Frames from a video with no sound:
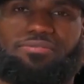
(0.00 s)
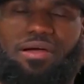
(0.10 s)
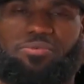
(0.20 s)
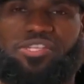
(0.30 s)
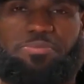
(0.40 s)
if
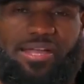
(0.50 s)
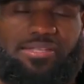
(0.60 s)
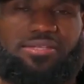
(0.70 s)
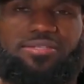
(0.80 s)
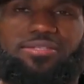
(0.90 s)
I'm
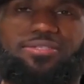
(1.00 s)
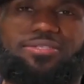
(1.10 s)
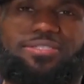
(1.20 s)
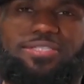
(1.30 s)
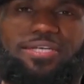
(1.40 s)
respected,
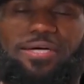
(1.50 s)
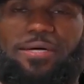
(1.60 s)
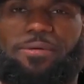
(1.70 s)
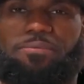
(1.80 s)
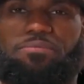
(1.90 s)

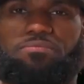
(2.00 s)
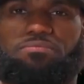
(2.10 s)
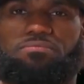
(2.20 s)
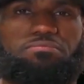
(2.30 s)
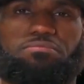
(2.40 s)
um,
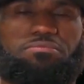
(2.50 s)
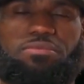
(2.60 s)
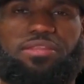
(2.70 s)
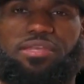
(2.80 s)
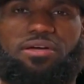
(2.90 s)

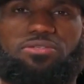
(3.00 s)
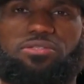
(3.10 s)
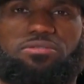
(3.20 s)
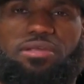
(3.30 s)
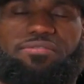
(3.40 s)
nothing
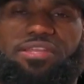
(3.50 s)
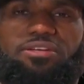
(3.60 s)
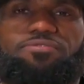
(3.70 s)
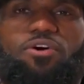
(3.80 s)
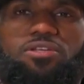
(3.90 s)
else, everything
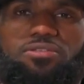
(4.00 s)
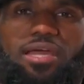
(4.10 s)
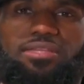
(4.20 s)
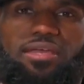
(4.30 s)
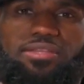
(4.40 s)
else falls
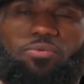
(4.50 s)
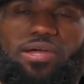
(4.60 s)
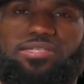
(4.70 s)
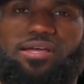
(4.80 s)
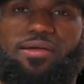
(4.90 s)
at the, at the
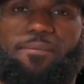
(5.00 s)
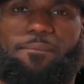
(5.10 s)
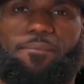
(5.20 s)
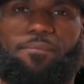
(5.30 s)
waistline.